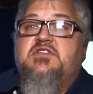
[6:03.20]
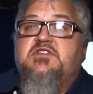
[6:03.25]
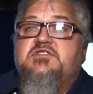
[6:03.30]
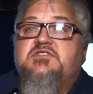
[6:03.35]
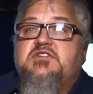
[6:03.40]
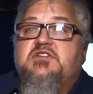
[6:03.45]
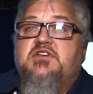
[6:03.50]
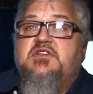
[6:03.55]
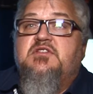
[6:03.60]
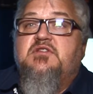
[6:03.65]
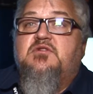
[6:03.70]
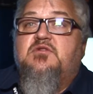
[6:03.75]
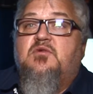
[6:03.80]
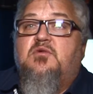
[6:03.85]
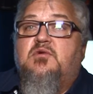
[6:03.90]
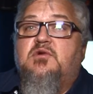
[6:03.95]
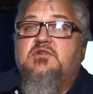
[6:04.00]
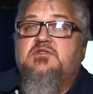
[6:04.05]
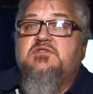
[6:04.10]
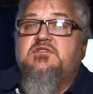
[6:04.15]
listed in the
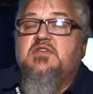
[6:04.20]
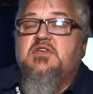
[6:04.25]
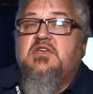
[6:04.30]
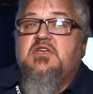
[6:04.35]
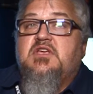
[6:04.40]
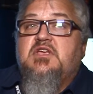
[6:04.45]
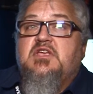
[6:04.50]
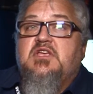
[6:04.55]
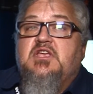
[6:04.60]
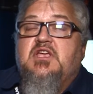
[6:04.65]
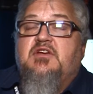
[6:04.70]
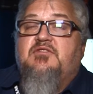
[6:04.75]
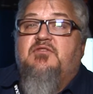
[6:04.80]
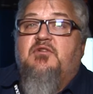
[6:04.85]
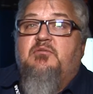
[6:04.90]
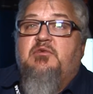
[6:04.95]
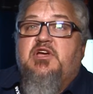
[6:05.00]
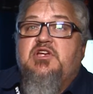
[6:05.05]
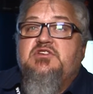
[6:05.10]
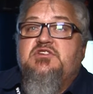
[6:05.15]
course
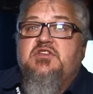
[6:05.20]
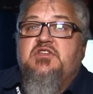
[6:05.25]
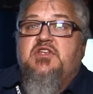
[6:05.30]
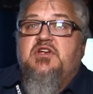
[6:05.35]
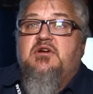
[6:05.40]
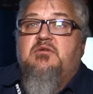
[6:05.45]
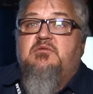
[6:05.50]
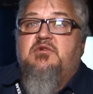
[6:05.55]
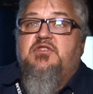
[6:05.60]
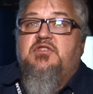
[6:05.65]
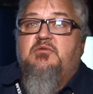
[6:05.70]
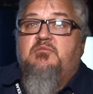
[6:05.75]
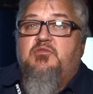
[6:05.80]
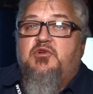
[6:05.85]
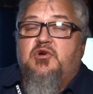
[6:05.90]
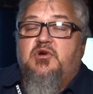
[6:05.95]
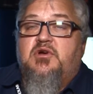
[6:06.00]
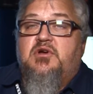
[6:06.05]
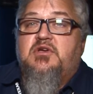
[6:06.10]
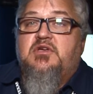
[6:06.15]
information there with the
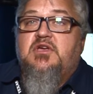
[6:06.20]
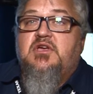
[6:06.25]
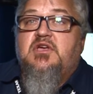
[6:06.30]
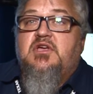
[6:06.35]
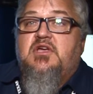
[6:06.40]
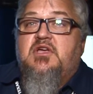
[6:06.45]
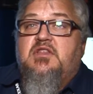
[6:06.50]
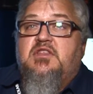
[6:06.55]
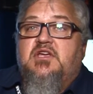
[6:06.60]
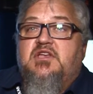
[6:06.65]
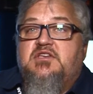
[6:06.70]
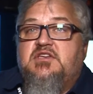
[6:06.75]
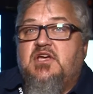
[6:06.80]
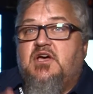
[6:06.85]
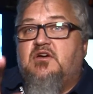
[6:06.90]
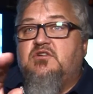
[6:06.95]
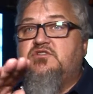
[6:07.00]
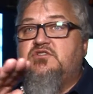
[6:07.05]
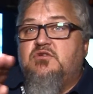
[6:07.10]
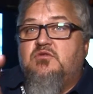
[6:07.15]
book that
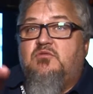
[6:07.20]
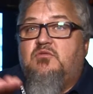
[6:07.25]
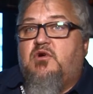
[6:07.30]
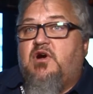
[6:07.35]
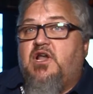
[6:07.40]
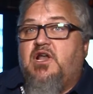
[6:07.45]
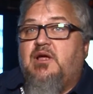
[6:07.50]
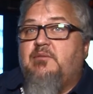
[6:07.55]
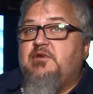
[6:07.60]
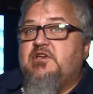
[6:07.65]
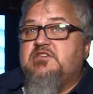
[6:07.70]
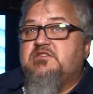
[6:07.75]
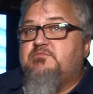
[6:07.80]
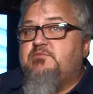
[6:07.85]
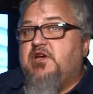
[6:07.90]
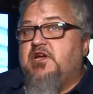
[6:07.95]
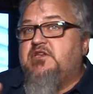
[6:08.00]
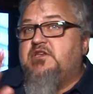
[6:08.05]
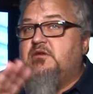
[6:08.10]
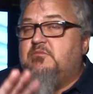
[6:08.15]
tells you what I'm
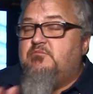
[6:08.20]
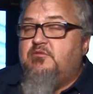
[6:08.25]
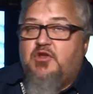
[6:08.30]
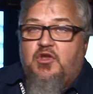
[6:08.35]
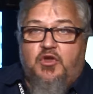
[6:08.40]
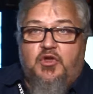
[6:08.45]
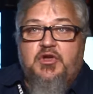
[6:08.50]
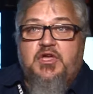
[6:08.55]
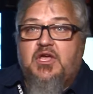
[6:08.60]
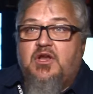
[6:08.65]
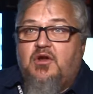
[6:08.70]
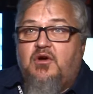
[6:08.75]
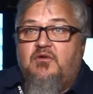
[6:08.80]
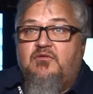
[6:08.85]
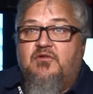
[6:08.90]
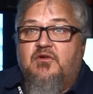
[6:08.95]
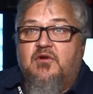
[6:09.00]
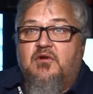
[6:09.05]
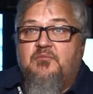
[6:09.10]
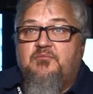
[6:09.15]
expecting. Look it
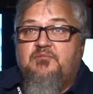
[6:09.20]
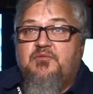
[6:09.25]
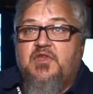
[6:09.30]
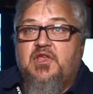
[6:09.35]
over.